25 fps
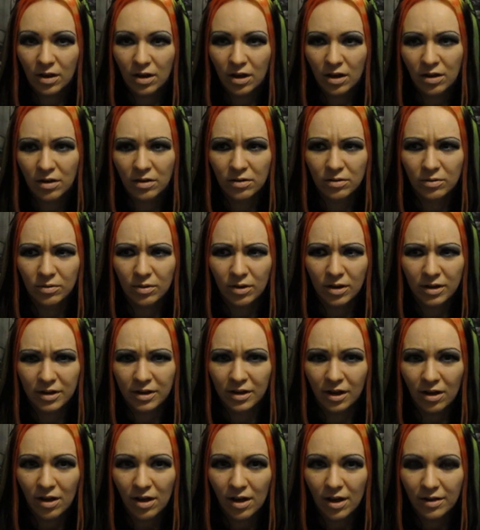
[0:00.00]
oh, a
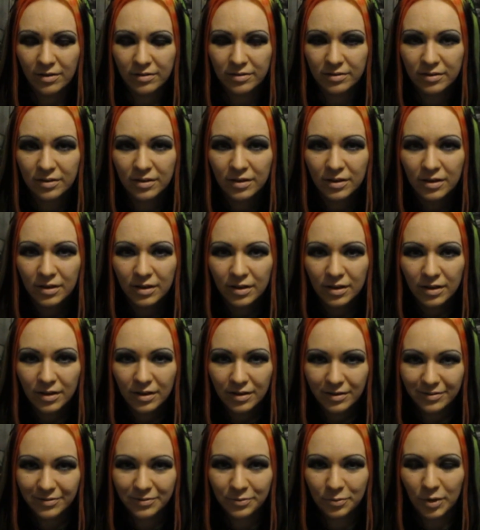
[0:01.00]
goth,
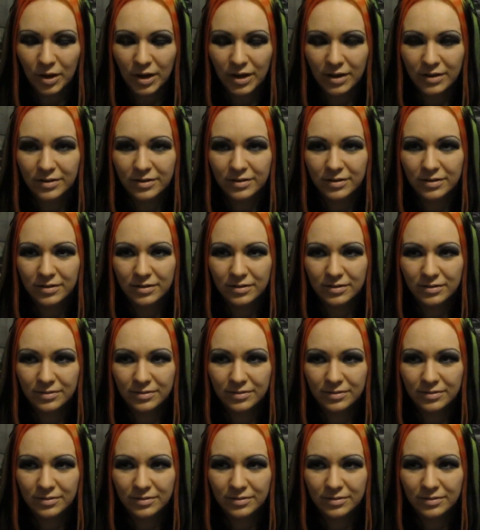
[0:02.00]
when